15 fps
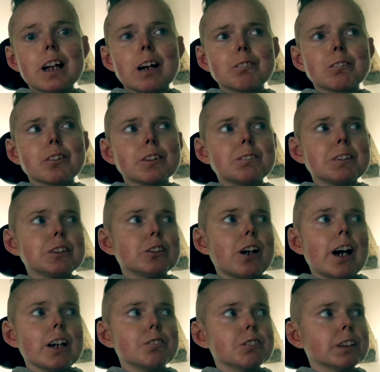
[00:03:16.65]
I'm going to be
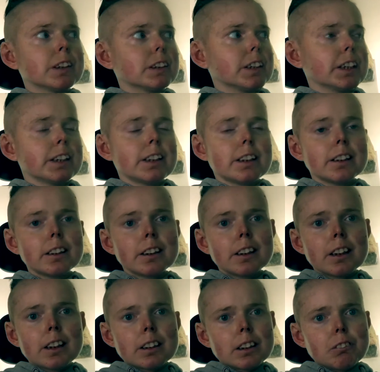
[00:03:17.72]
driving, I think,
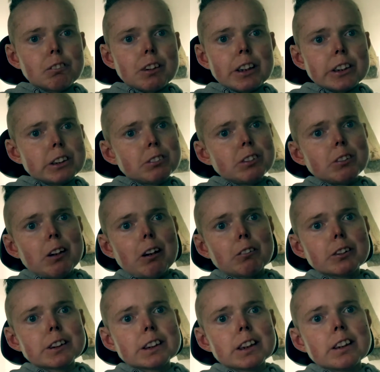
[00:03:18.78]
the first few
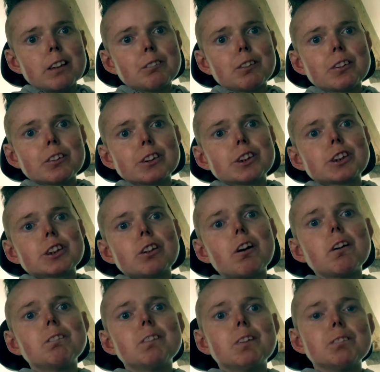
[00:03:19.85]
hours, and then we're going to
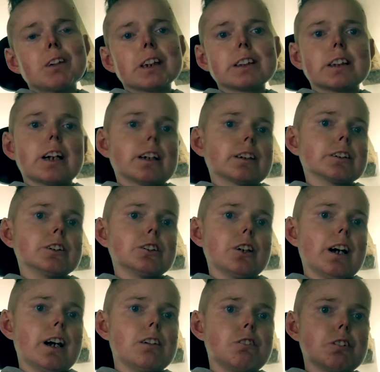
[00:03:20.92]
stop and my dad can
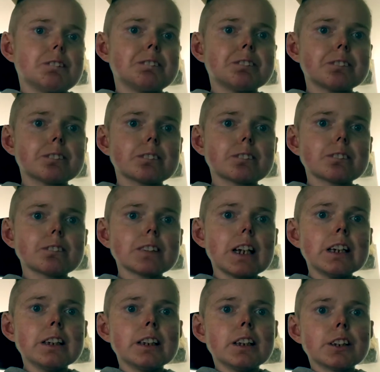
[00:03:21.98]
drive.
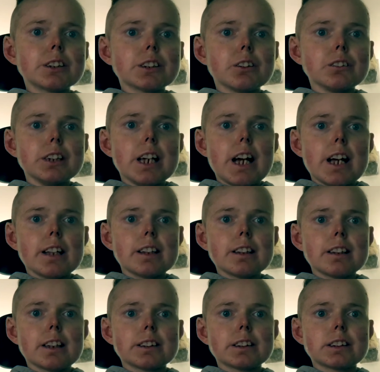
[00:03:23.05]
So yeah,
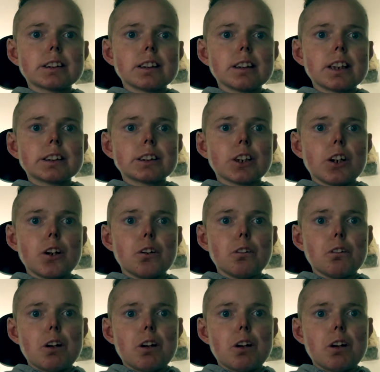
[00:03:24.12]
let's go.